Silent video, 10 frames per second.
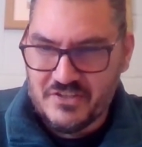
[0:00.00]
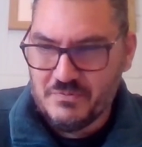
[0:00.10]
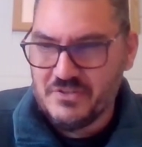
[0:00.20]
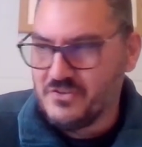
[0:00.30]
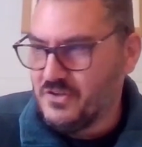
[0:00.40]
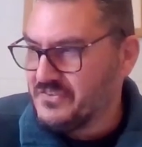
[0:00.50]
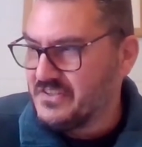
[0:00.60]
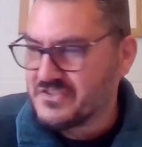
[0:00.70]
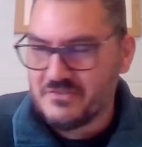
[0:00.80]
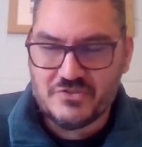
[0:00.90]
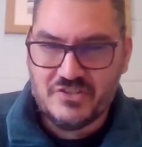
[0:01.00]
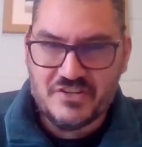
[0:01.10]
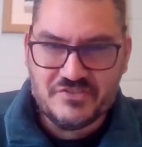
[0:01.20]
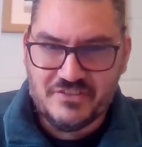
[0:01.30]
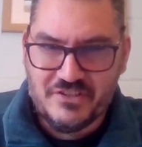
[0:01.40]
As we record this, it was
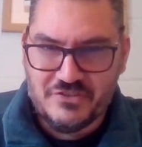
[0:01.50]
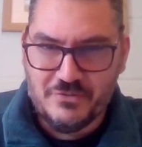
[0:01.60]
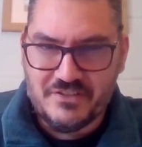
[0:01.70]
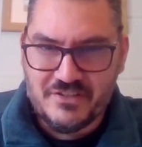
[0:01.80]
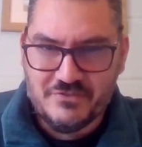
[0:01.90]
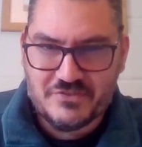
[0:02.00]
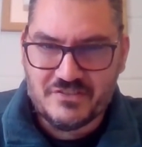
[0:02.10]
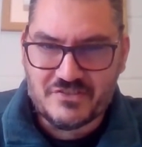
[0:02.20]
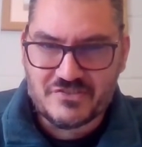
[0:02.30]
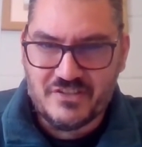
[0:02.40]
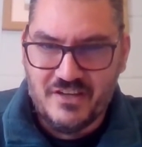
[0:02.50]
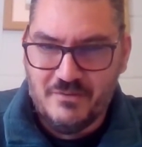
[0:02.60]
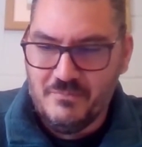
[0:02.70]
yesterday you were announced as